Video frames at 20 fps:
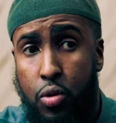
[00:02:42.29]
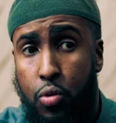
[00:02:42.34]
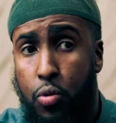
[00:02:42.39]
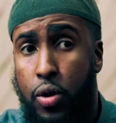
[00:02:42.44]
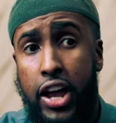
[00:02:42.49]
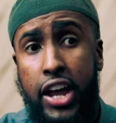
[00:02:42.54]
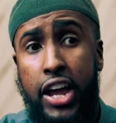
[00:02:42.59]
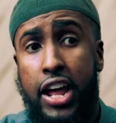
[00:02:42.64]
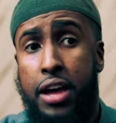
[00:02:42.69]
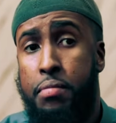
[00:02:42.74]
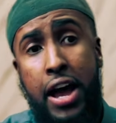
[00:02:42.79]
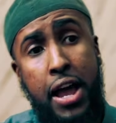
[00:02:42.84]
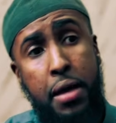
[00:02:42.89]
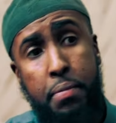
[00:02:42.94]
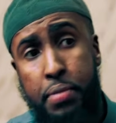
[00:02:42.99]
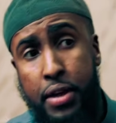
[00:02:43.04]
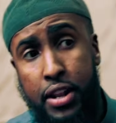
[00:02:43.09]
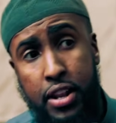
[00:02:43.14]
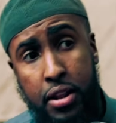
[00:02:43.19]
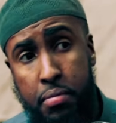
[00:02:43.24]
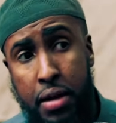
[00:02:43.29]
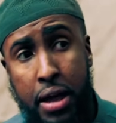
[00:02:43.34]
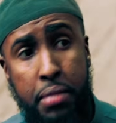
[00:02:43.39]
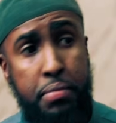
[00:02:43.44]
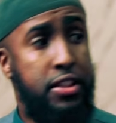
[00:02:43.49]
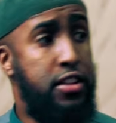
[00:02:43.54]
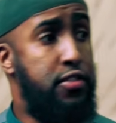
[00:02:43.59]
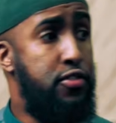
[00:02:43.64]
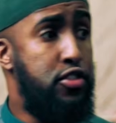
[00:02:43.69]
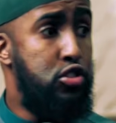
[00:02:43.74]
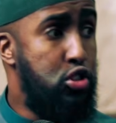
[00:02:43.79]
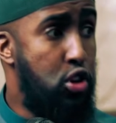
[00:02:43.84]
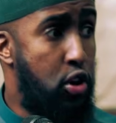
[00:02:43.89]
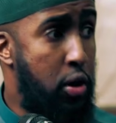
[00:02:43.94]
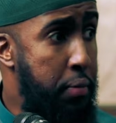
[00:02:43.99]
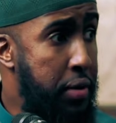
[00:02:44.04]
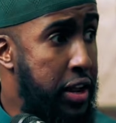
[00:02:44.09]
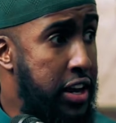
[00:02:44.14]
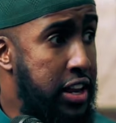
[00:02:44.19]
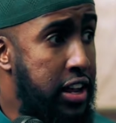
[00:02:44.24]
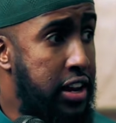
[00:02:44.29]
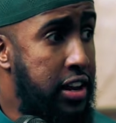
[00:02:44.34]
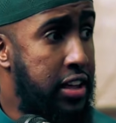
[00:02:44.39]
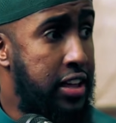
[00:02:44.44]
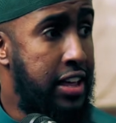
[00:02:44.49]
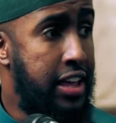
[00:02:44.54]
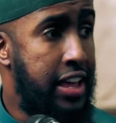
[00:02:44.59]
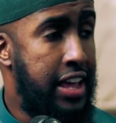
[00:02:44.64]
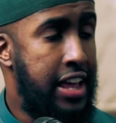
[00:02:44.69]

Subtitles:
My opinion might be different to your opinion.